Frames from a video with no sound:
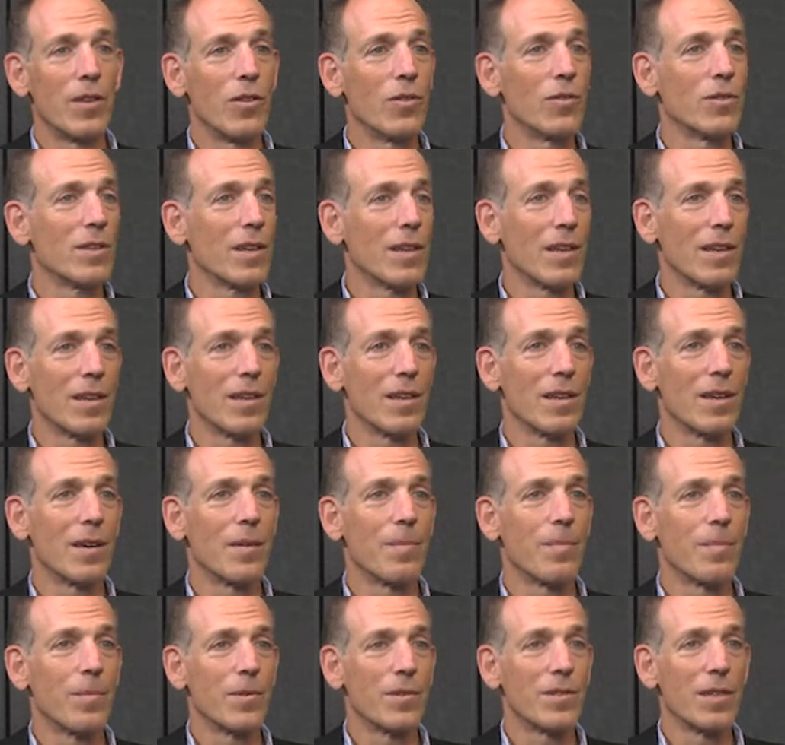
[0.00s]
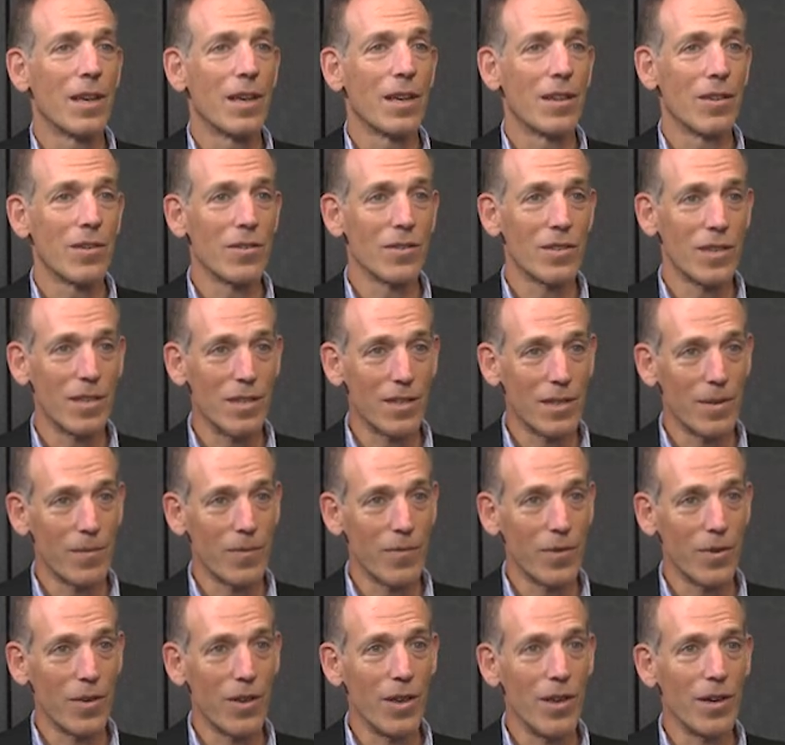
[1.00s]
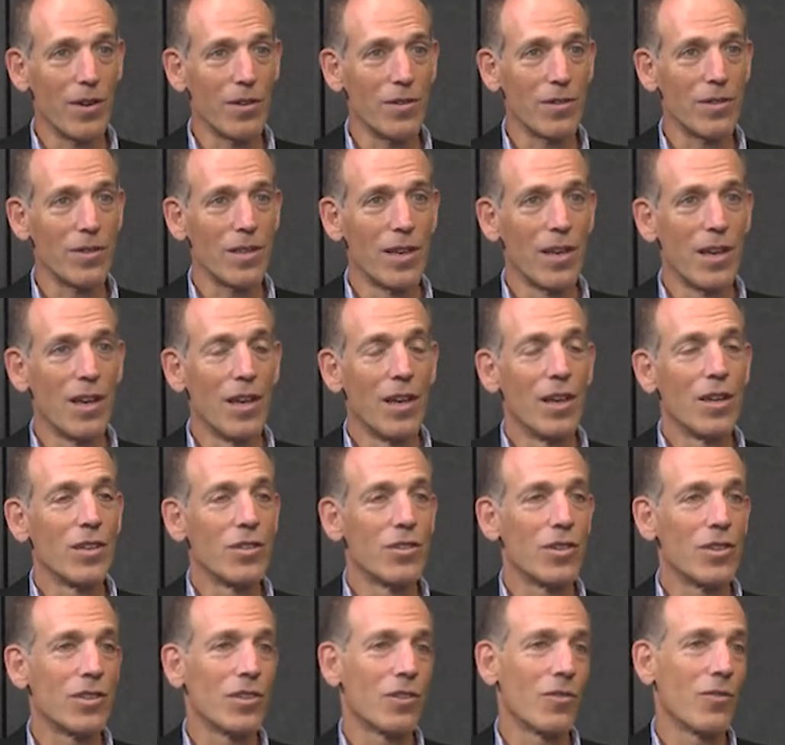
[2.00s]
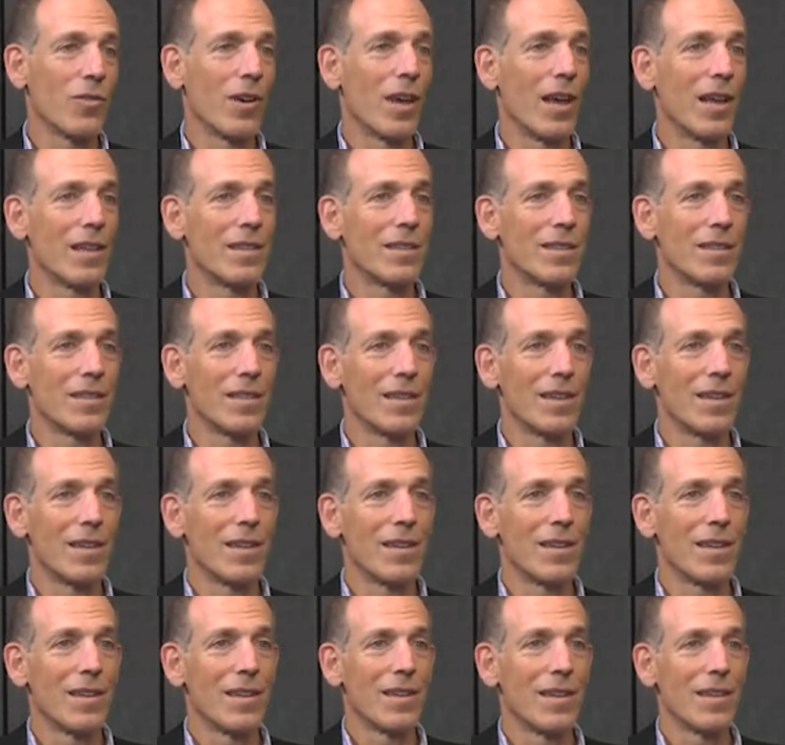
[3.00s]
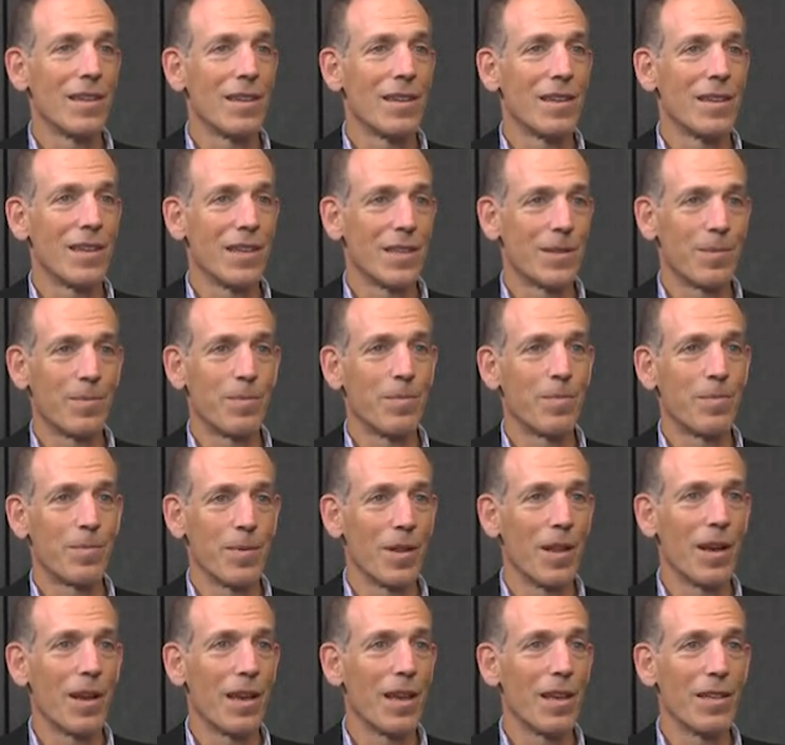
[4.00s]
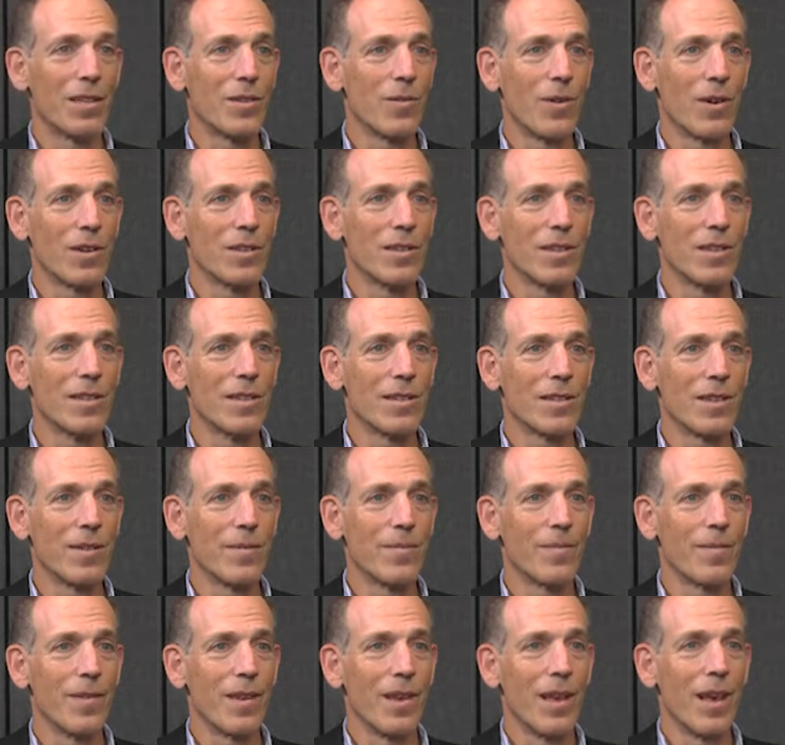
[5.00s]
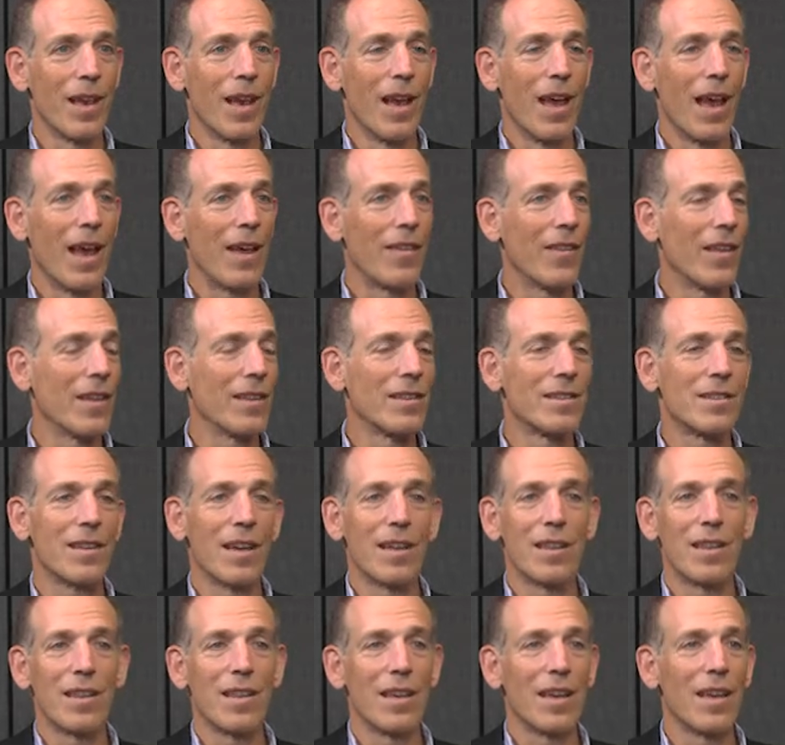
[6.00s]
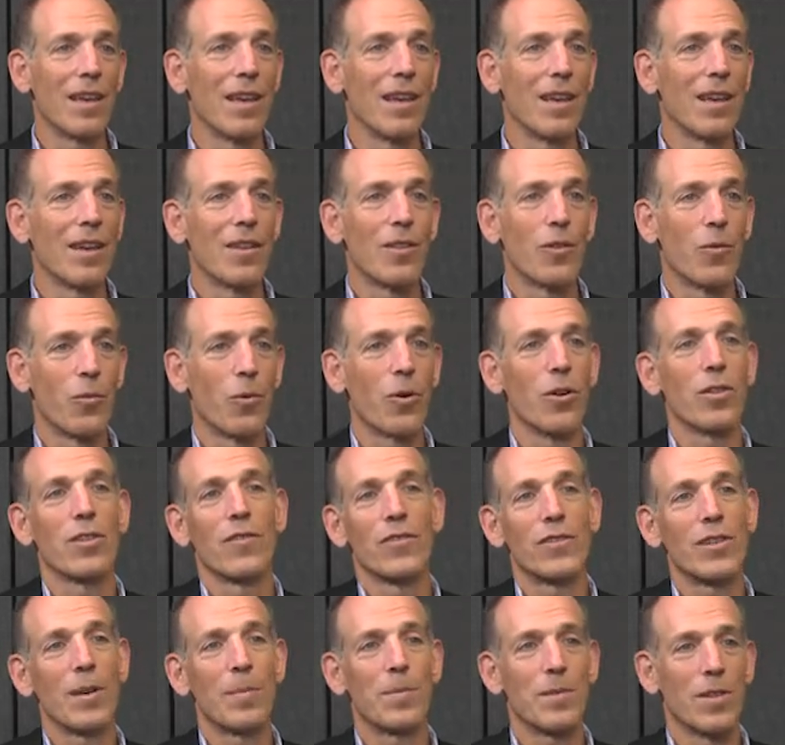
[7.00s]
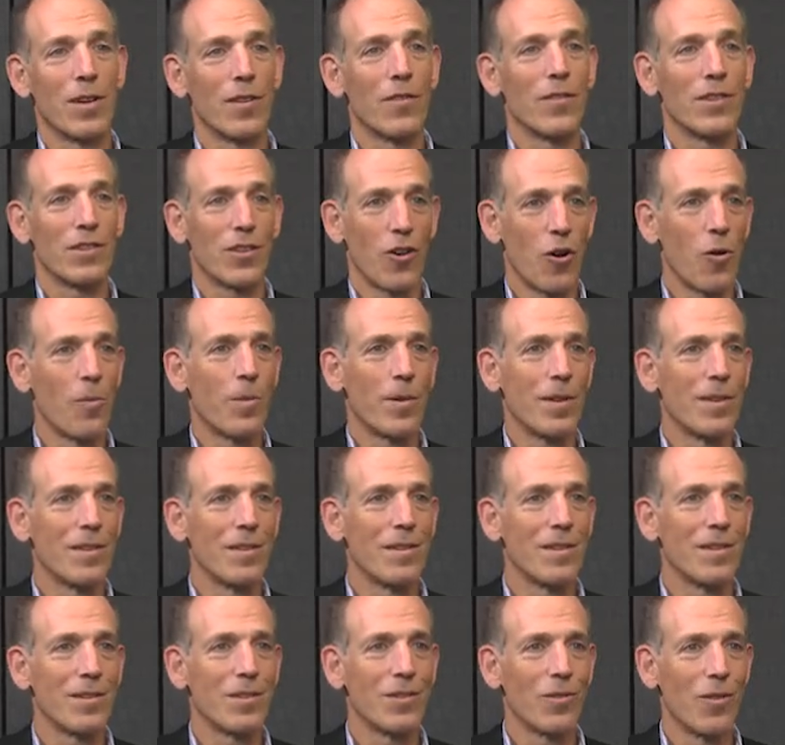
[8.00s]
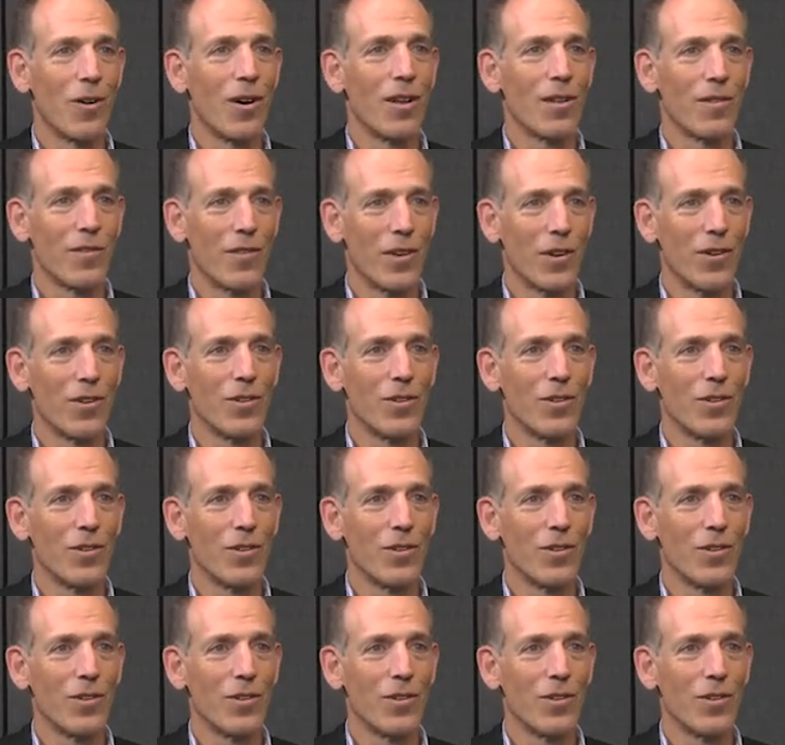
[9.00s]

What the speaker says: using a particular system for years just creates this plug into our system, and then suddenly the world of ShipServ is open to all of their